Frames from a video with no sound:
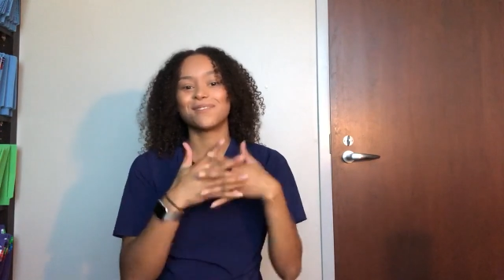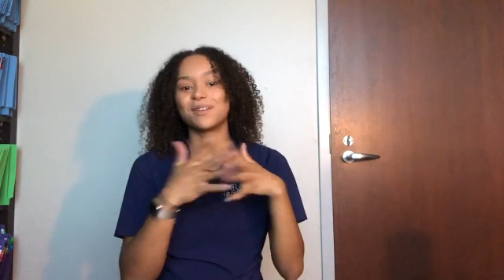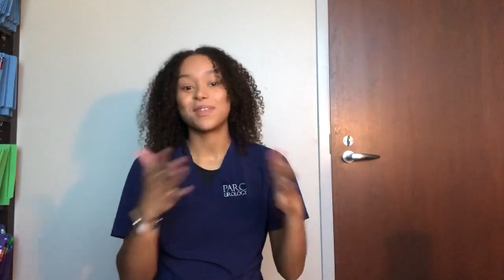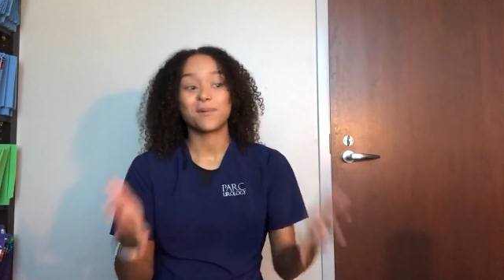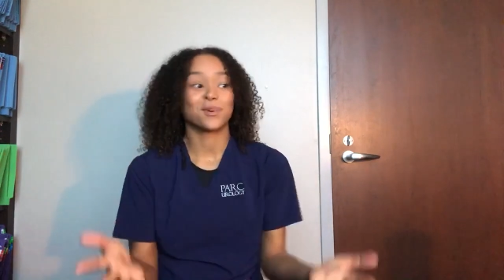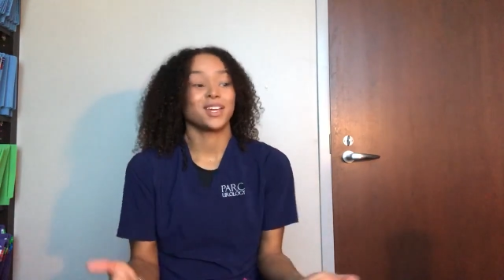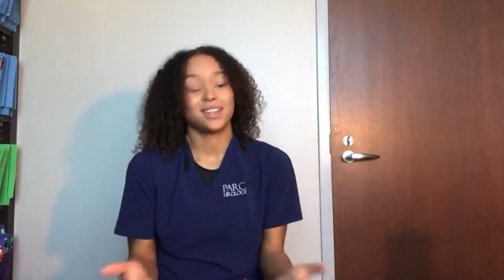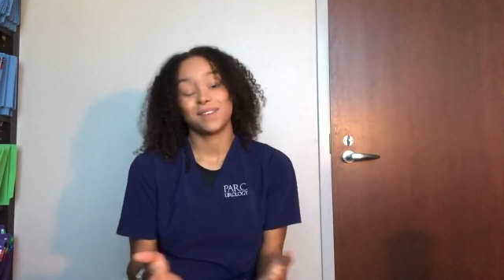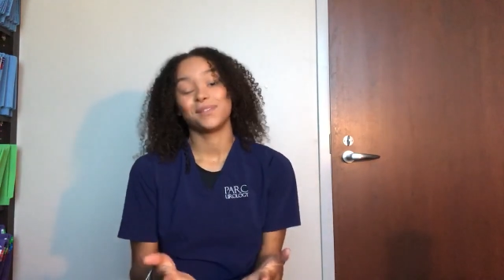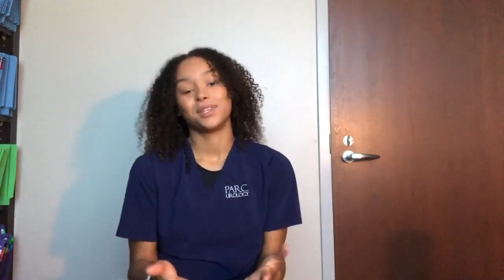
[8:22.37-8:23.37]
and that we're getting
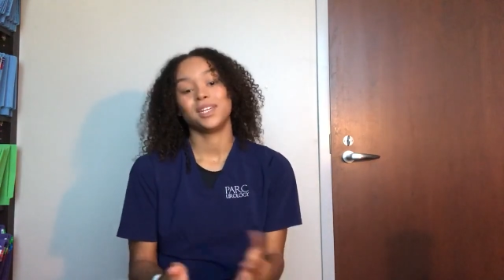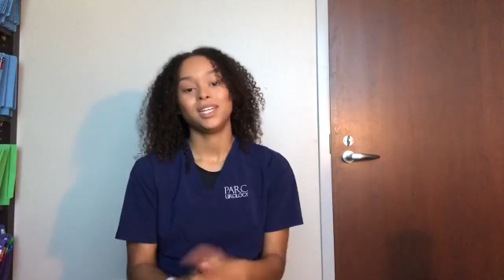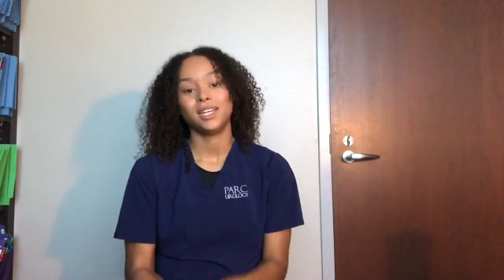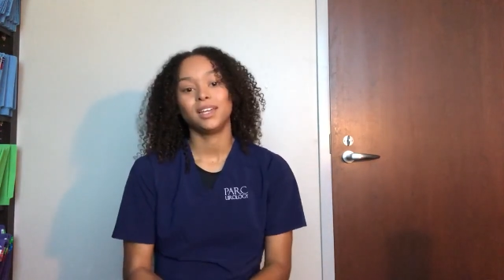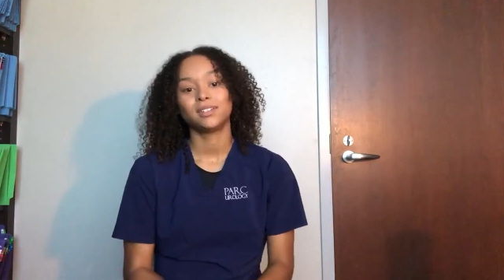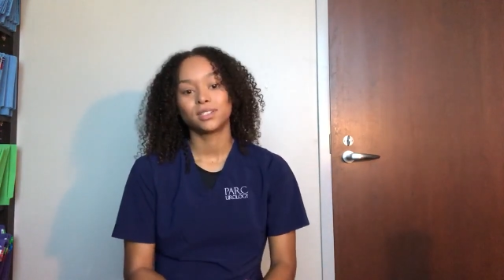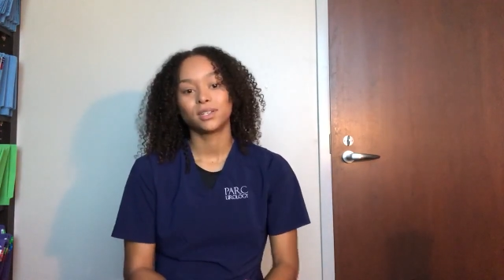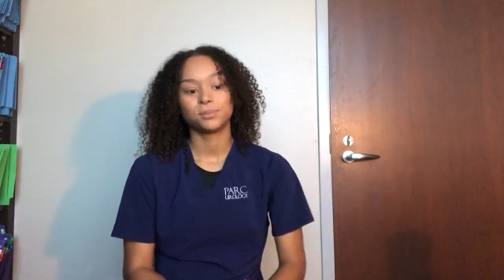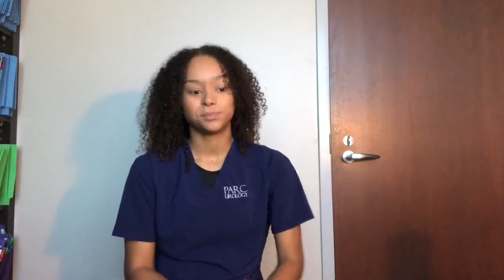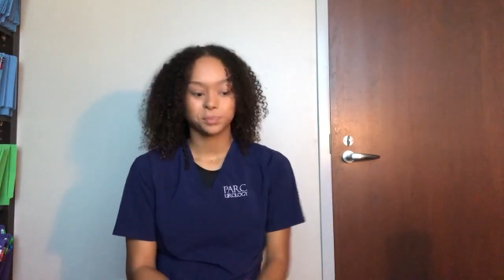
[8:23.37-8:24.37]
everything he needs. So